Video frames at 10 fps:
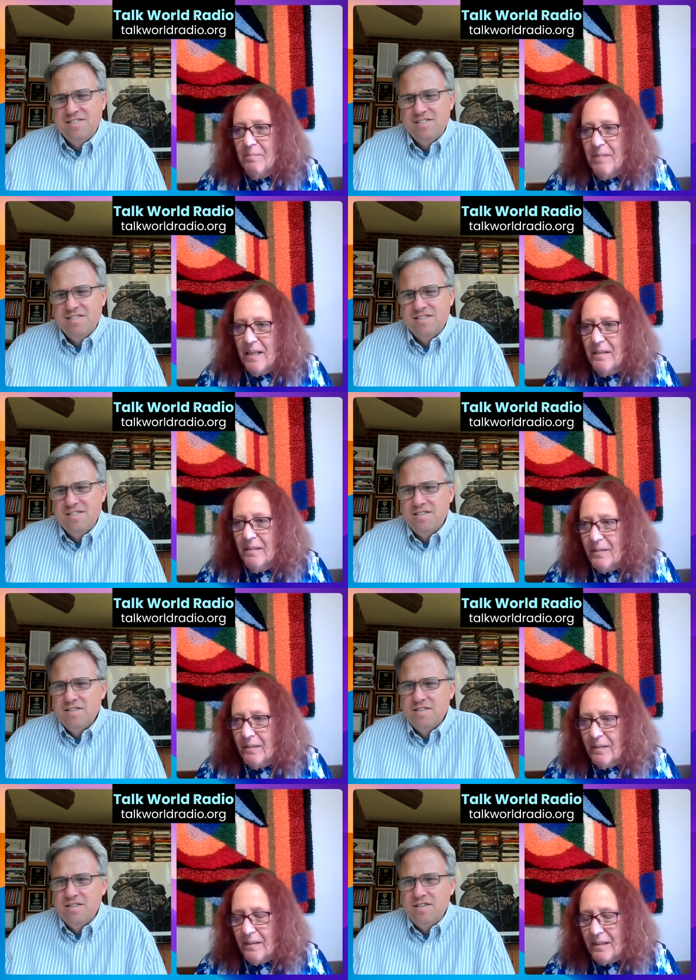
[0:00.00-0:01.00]
Speaker 1: it has to
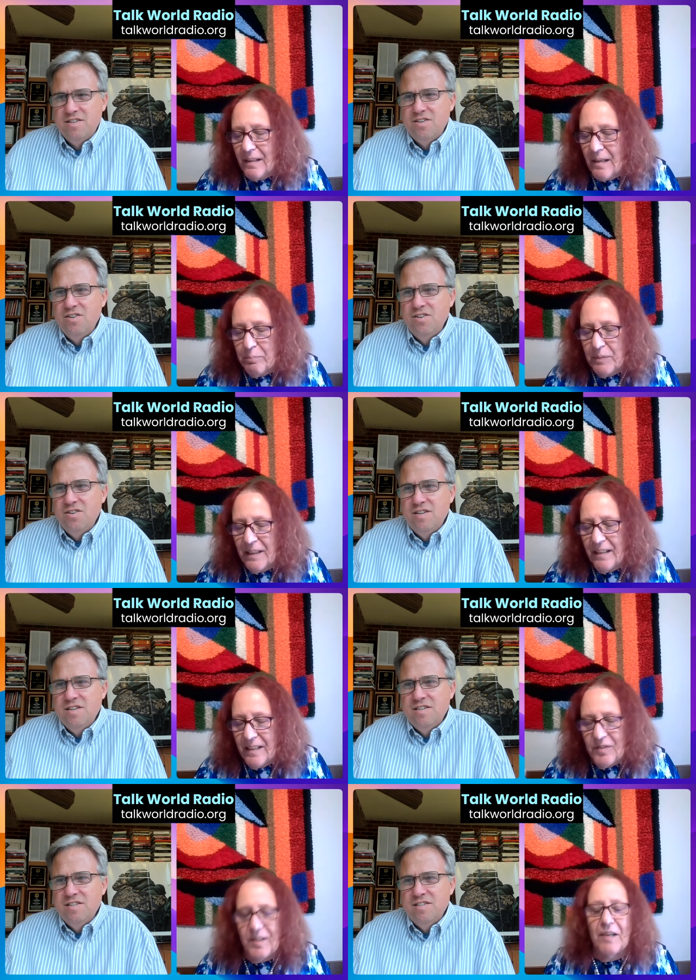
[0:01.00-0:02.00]
be
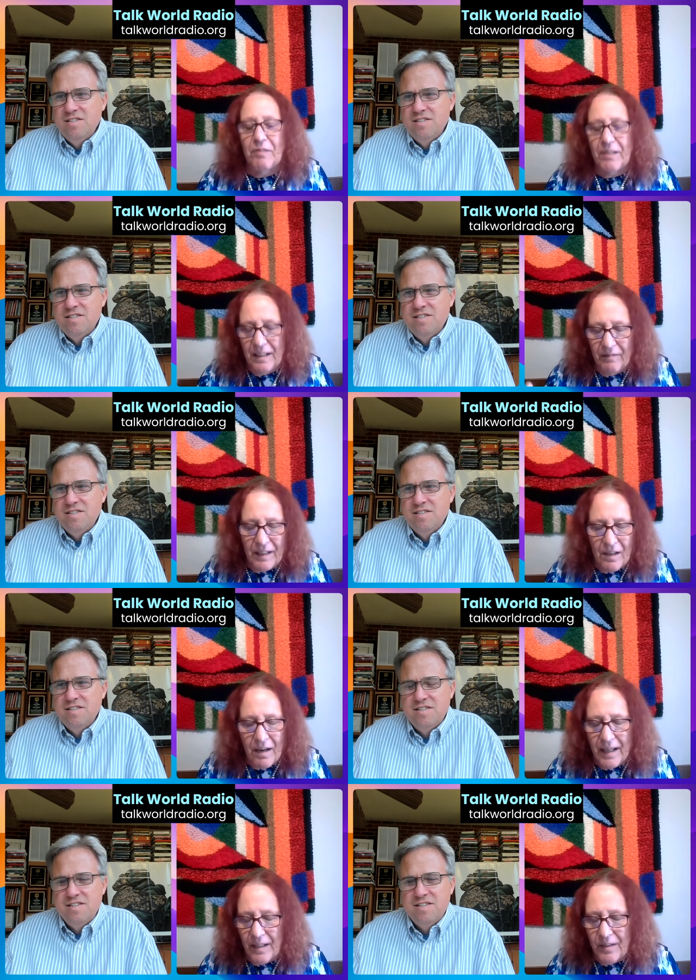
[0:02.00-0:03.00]
completely
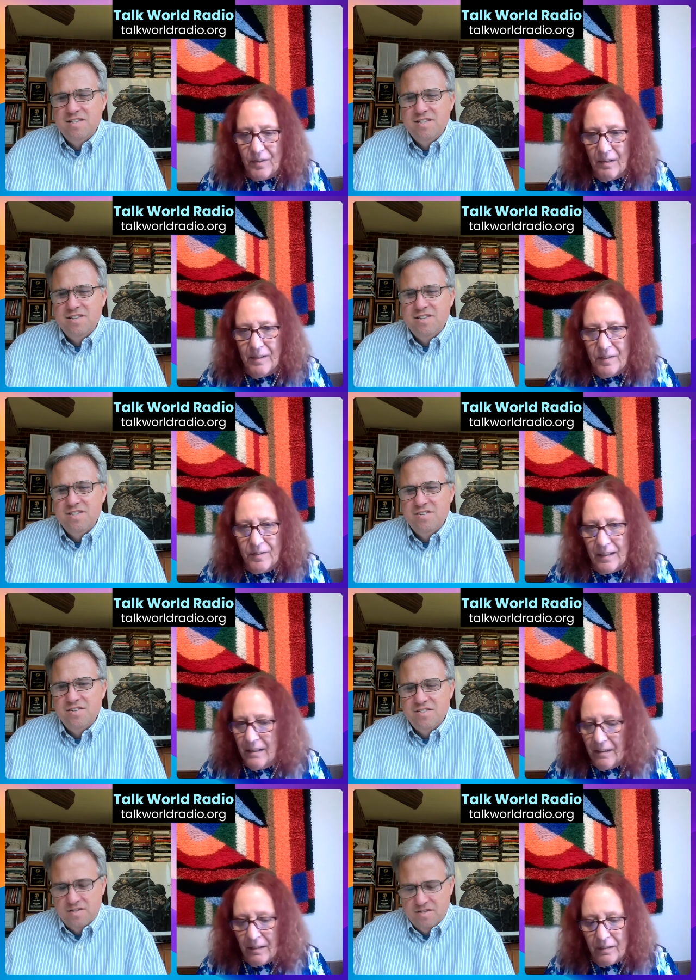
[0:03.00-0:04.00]
secretive and guarded.
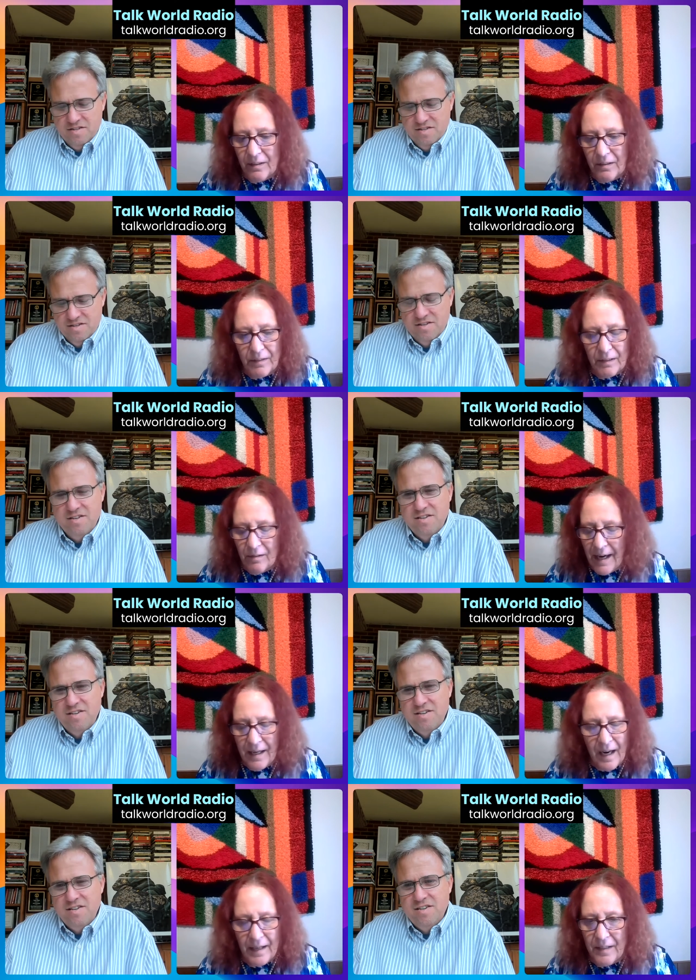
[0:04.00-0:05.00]
So it's you know you
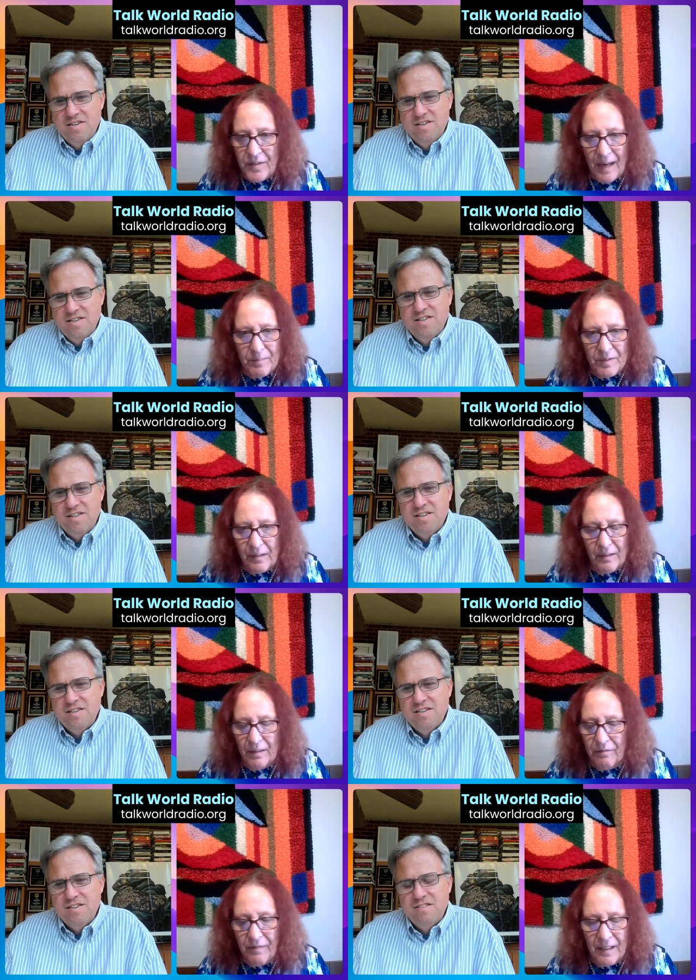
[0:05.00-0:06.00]
you're right on. It's
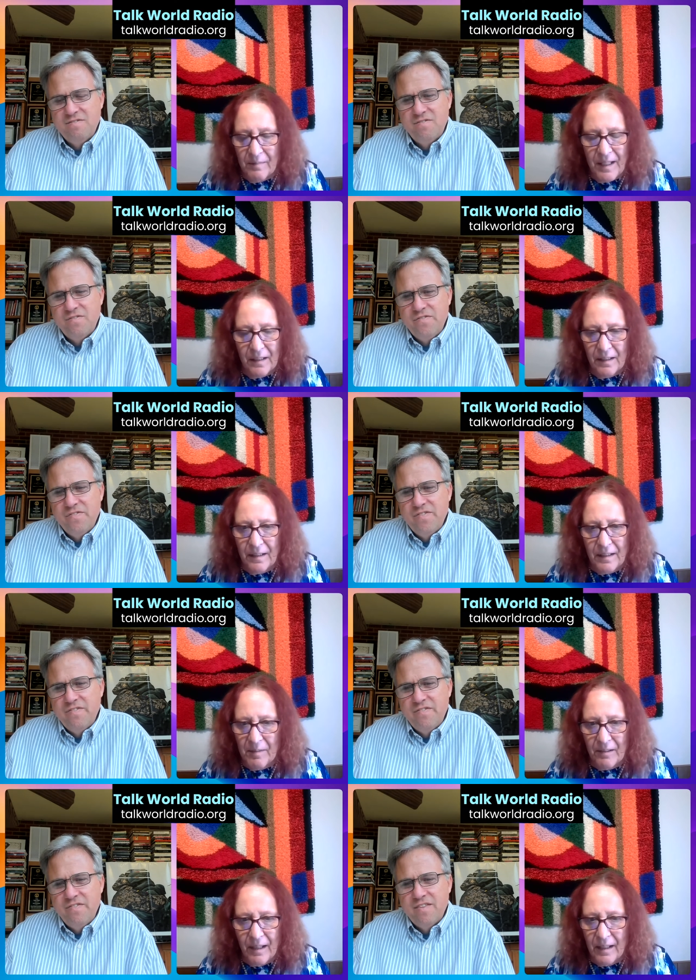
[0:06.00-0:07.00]
absolutely
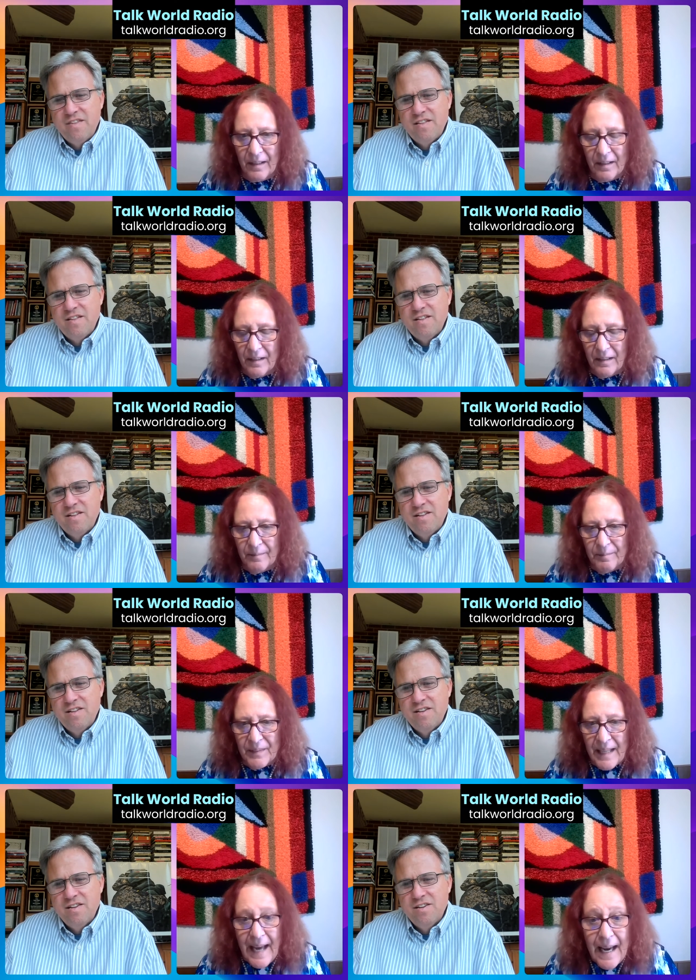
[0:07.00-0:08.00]
fundamentally undemocratic,
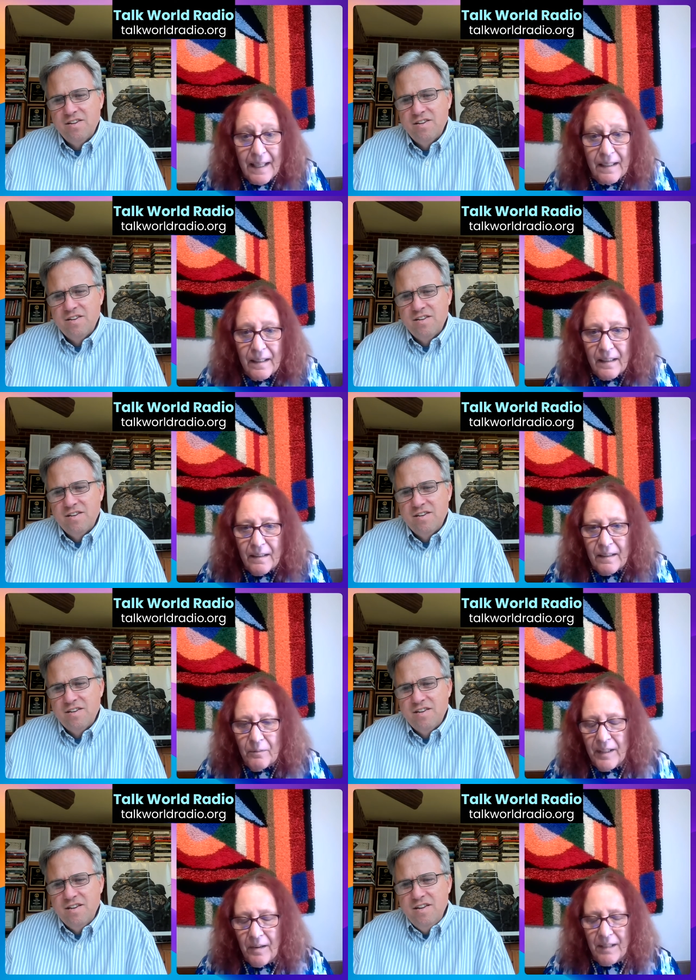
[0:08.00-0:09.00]
and
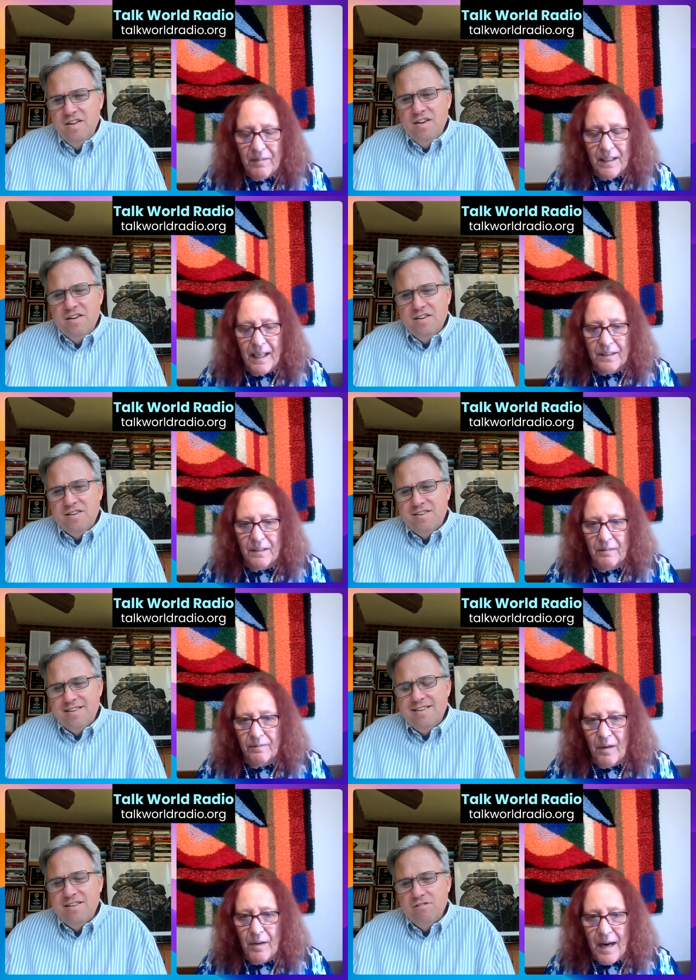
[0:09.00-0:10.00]
we don't even
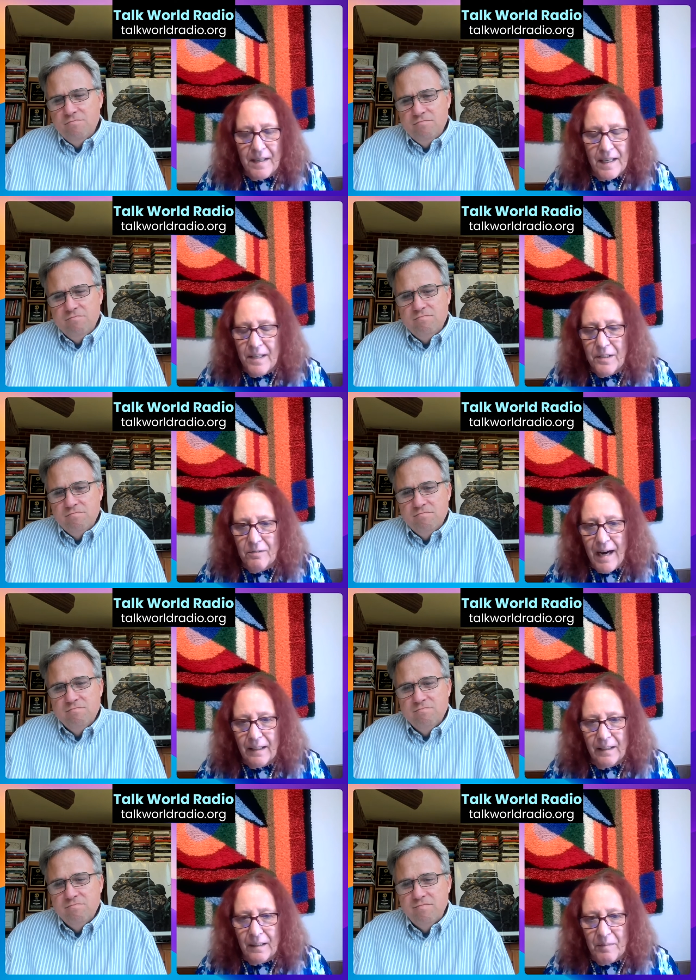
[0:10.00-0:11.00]
get to vote on it
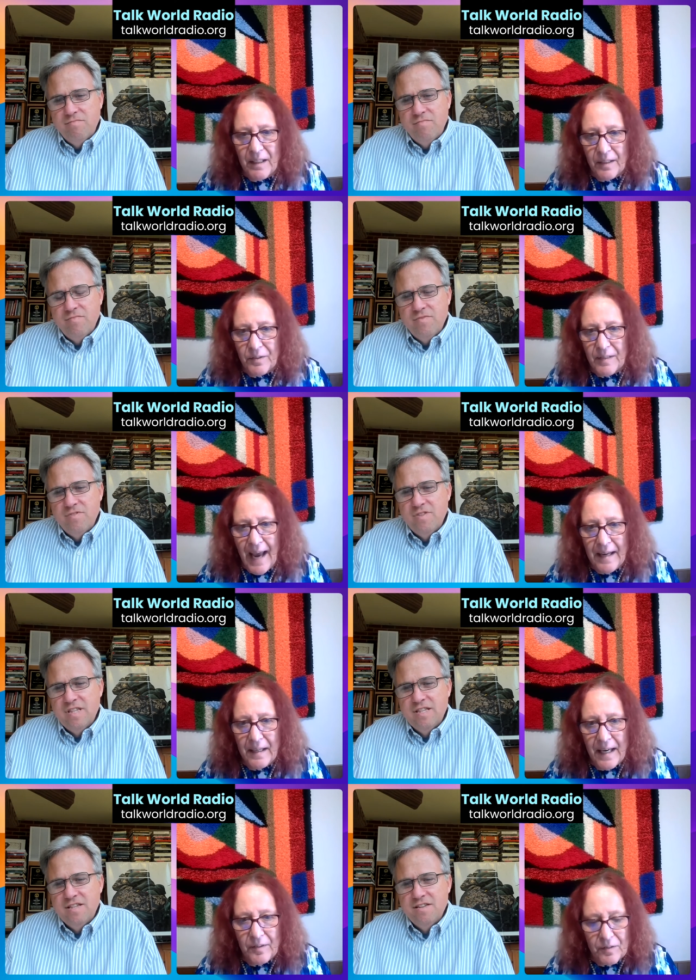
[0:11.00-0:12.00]
indirectly
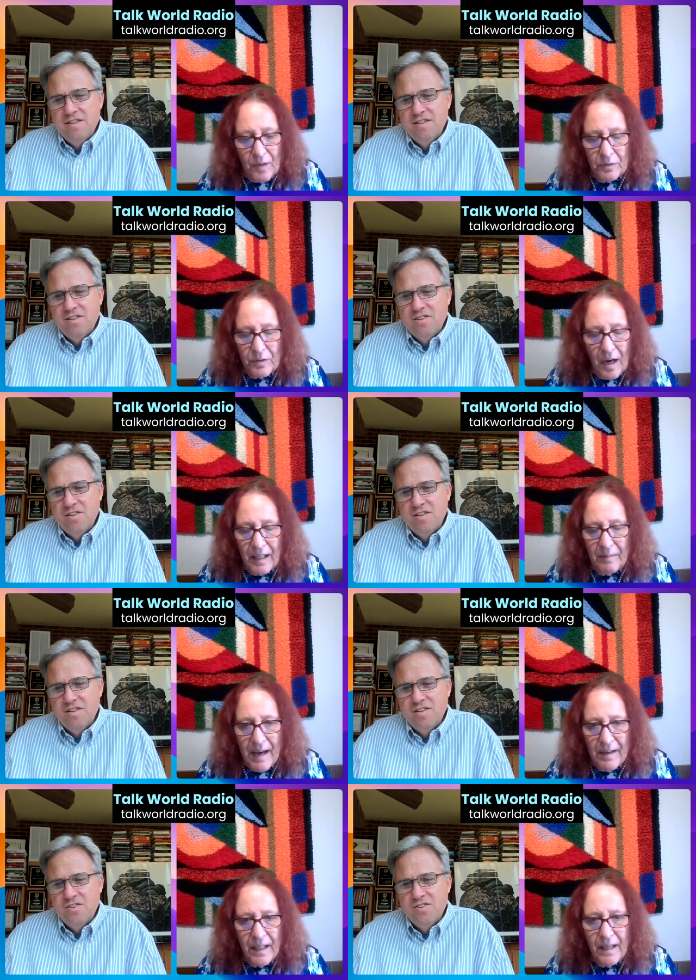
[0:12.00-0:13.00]
because candidates don't
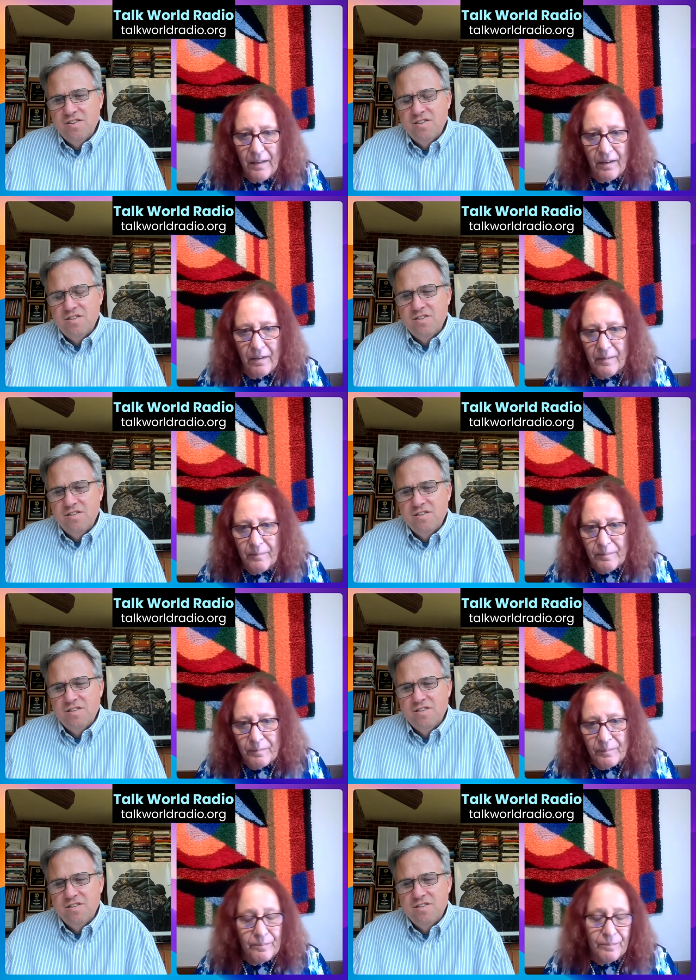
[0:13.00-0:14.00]
talk about it either.